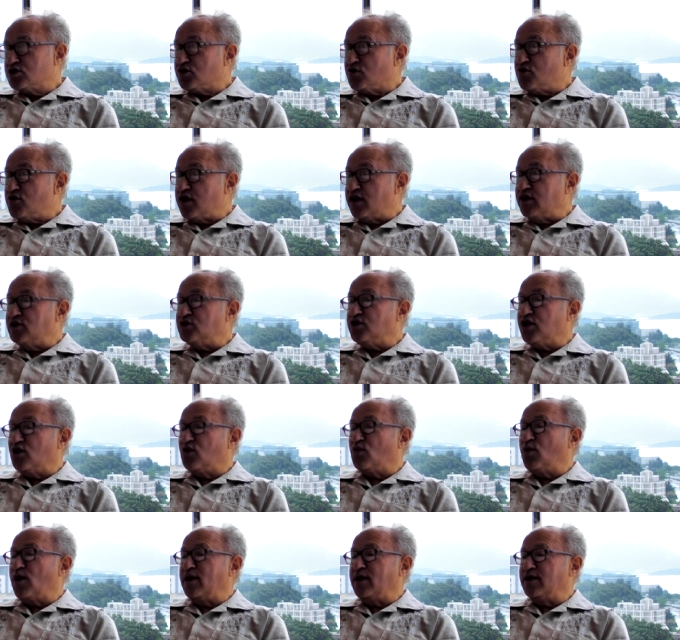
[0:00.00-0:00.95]
are then
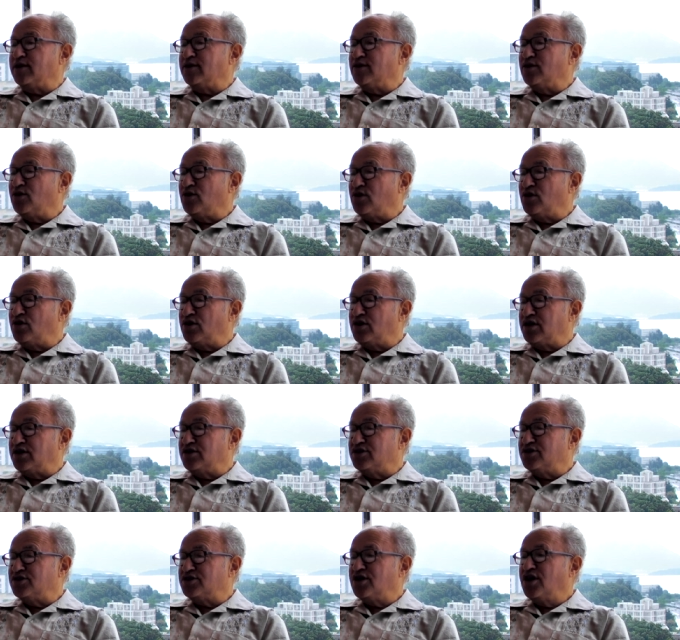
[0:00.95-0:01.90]
generating
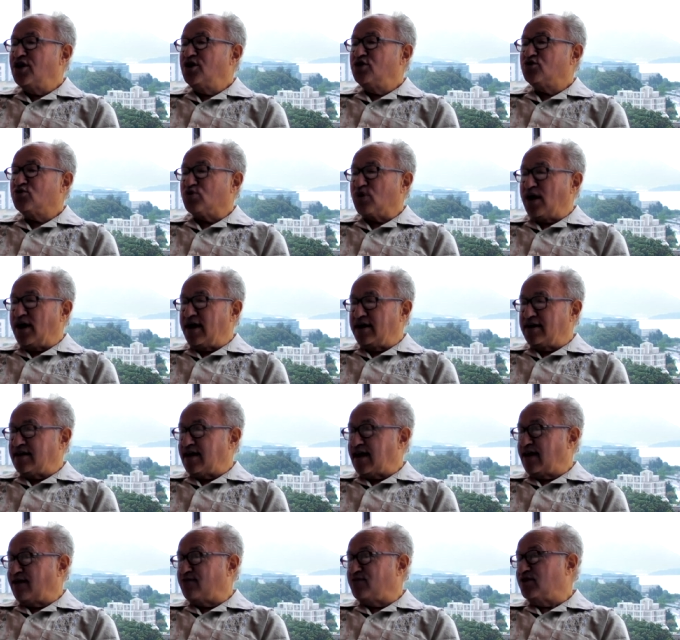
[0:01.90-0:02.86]
laws, trying to
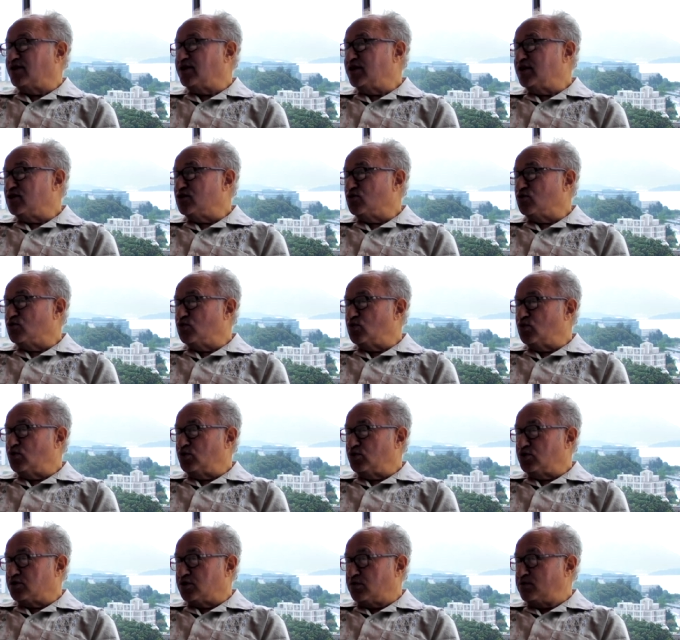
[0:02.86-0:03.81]
have the legal
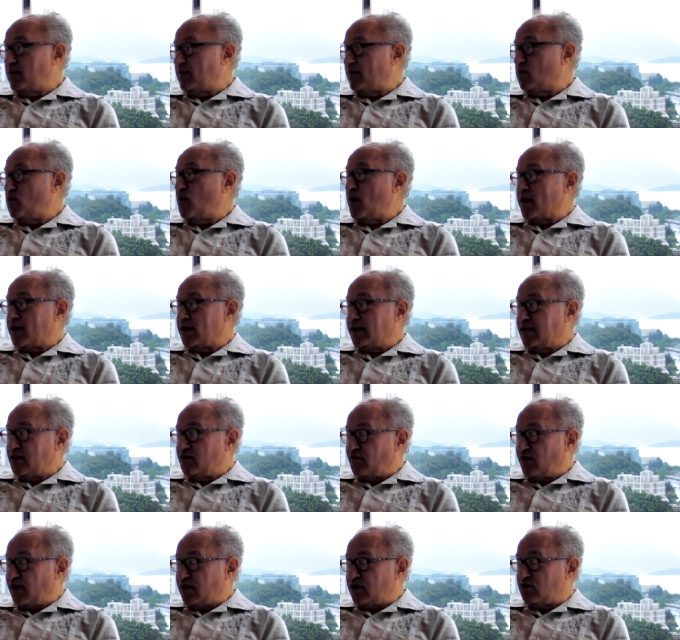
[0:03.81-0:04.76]
rules that people want to
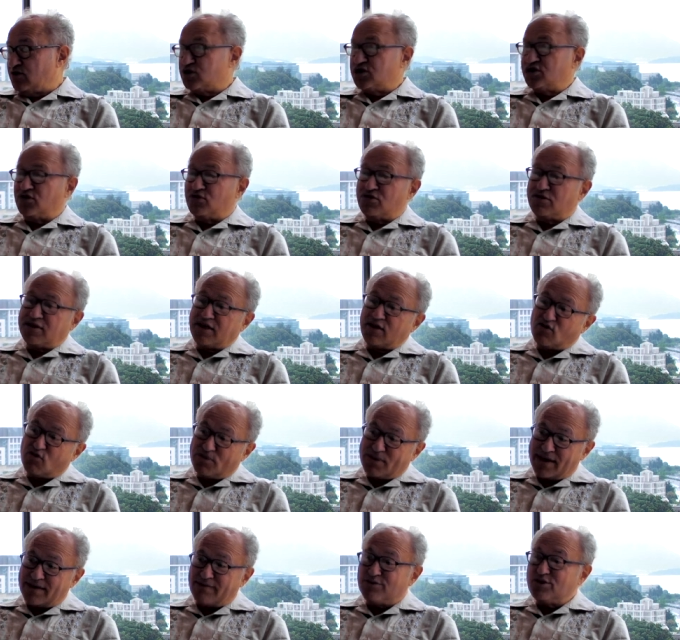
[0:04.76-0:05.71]
live under so that they will
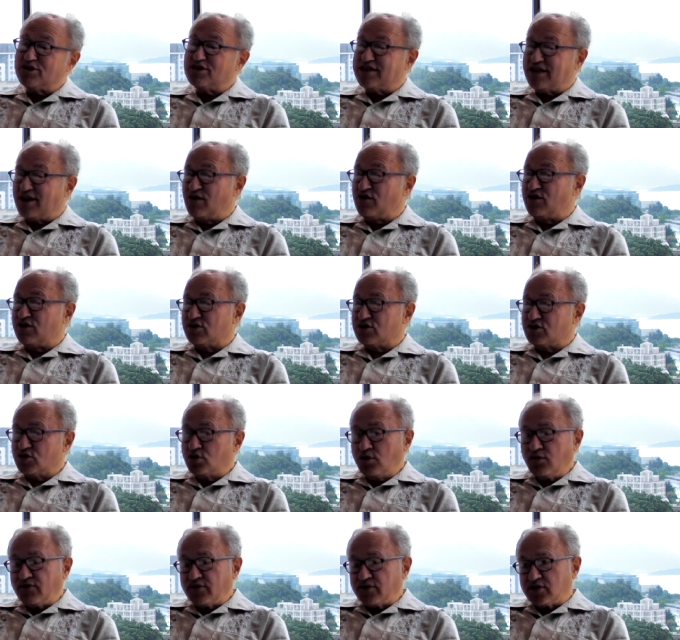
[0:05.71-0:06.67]
be able to sell their
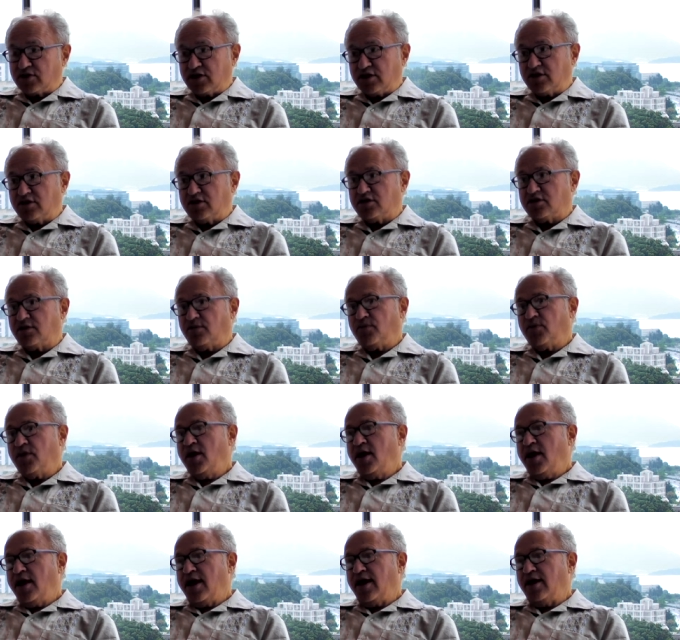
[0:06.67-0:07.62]
services.
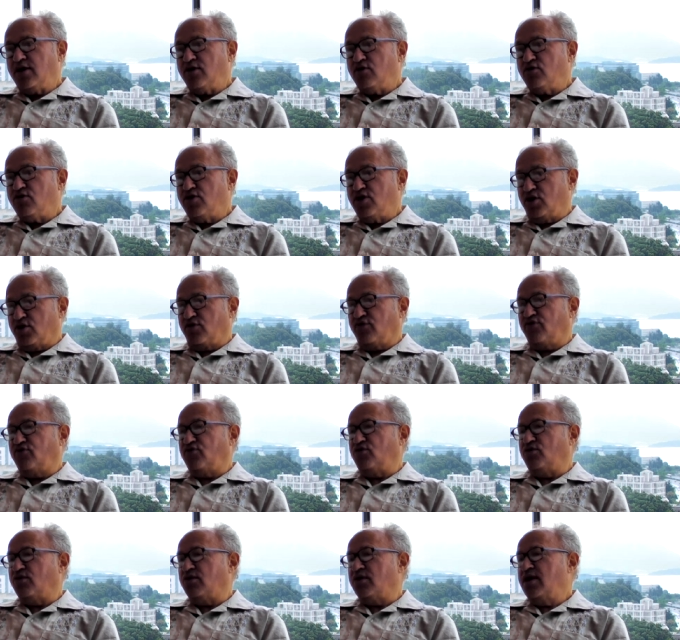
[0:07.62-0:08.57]
And you
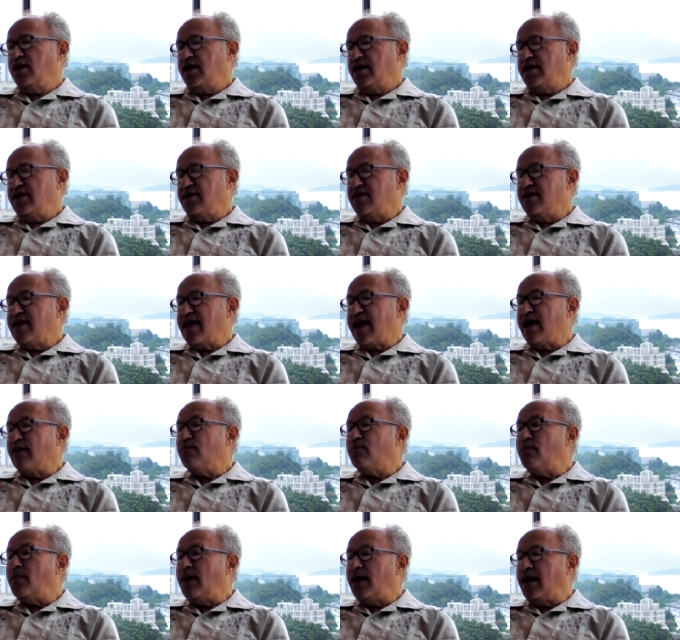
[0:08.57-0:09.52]
therefore, in
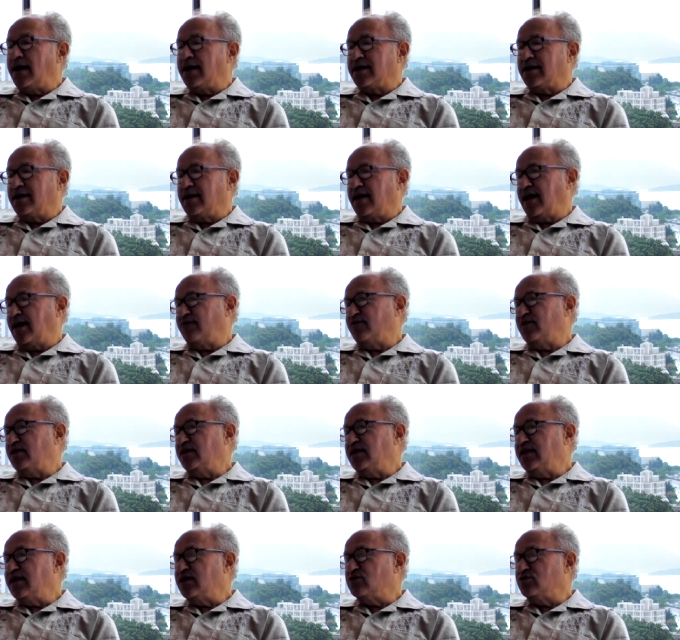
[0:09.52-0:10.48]
that model, have a
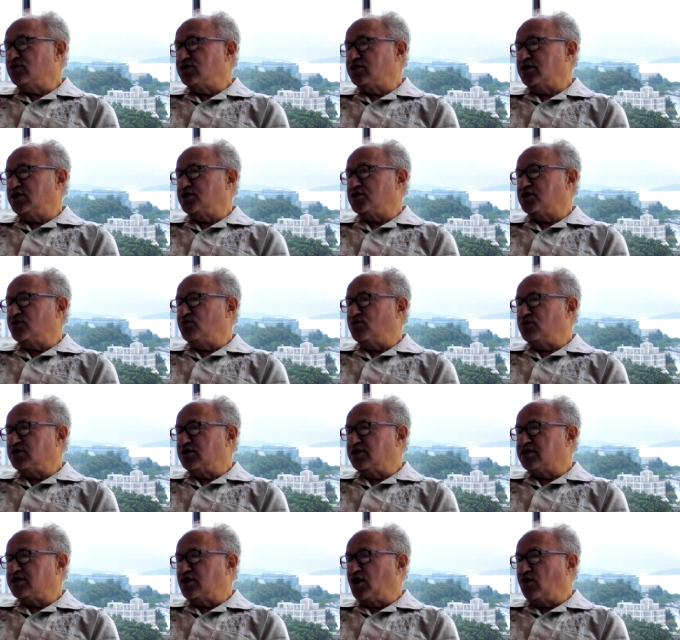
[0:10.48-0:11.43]
legal system which
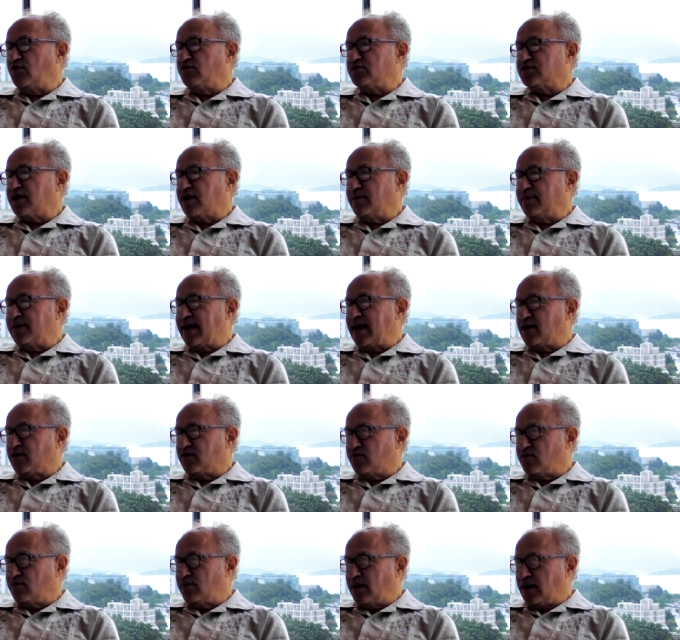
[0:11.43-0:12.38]
itself is coming out
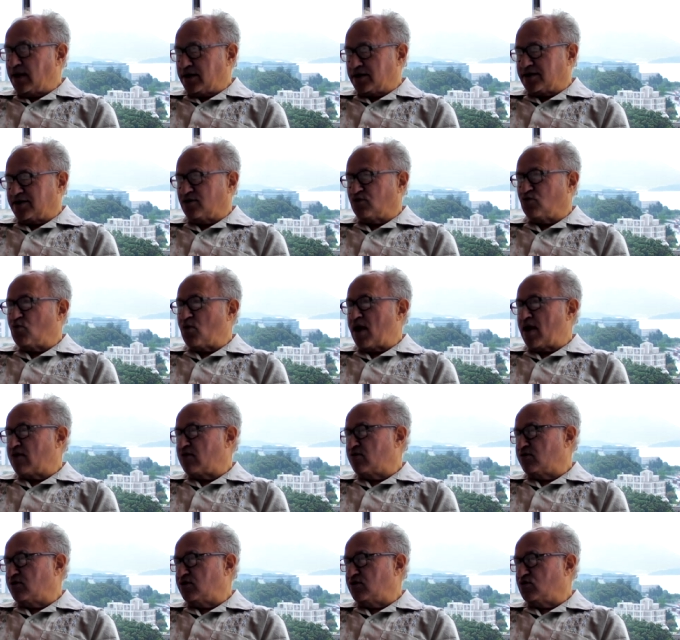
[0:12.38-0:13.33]
of the market
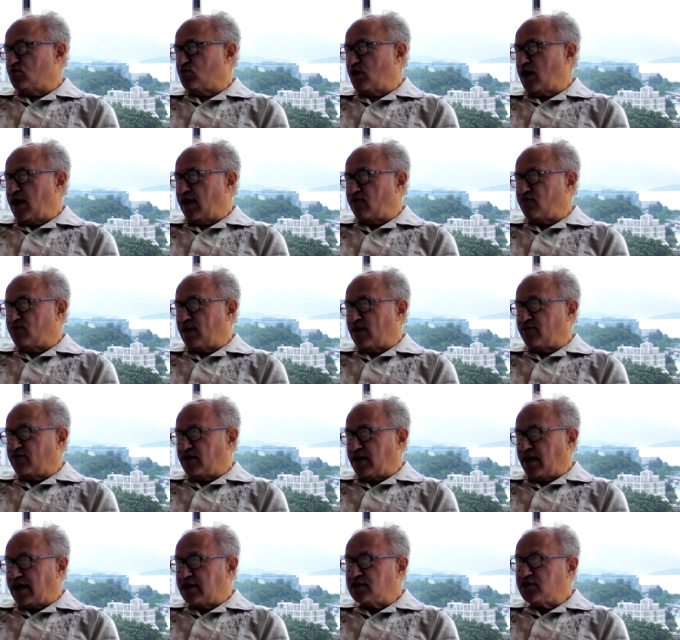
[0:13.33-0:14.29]
rather than derived by
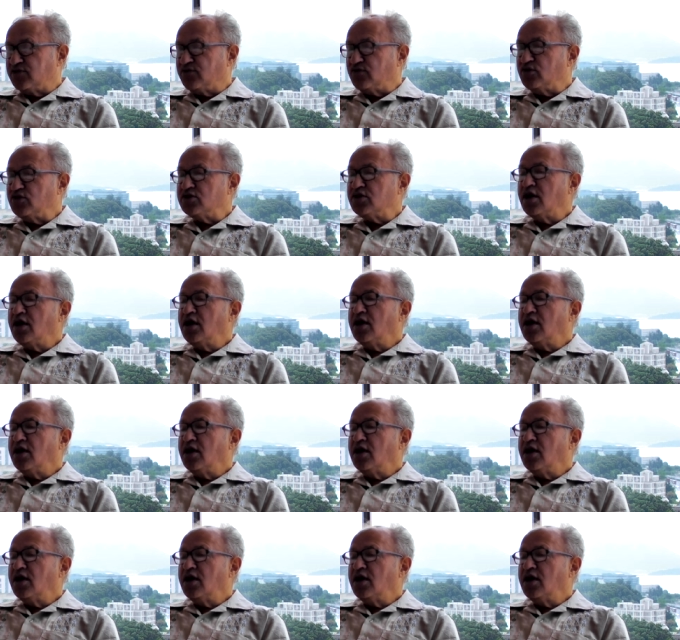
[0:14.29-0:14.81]
philosophers.